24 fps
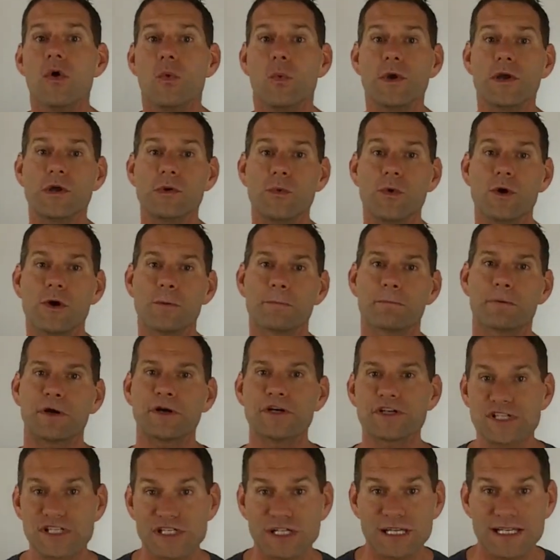We will
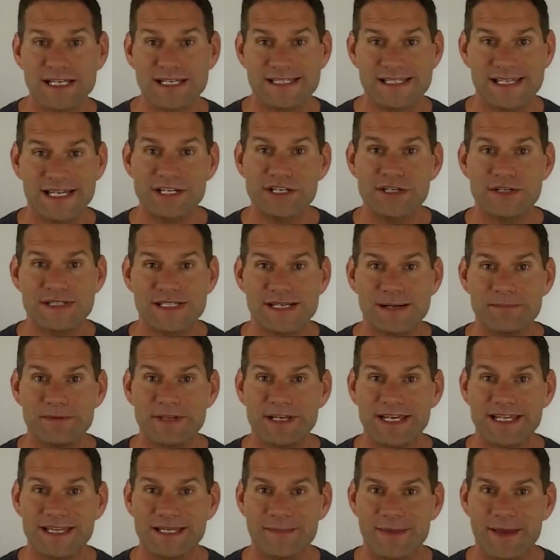personally send you
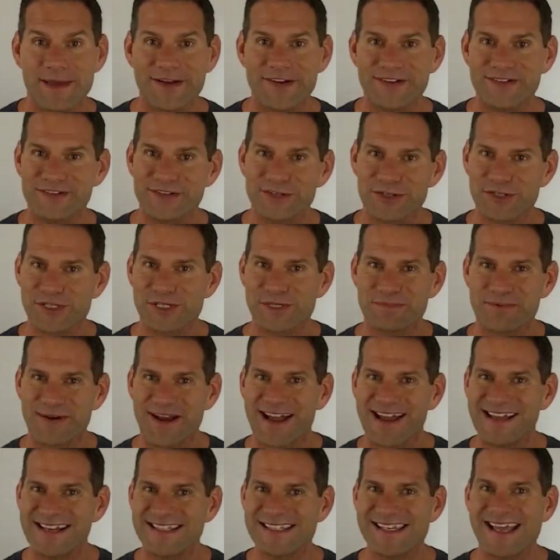something in the mail, little
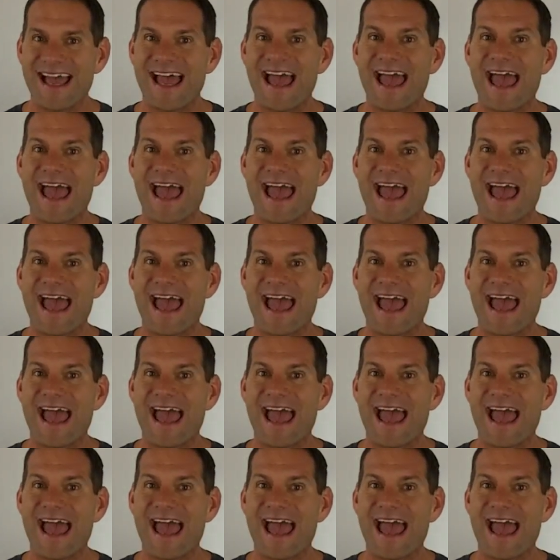surprise,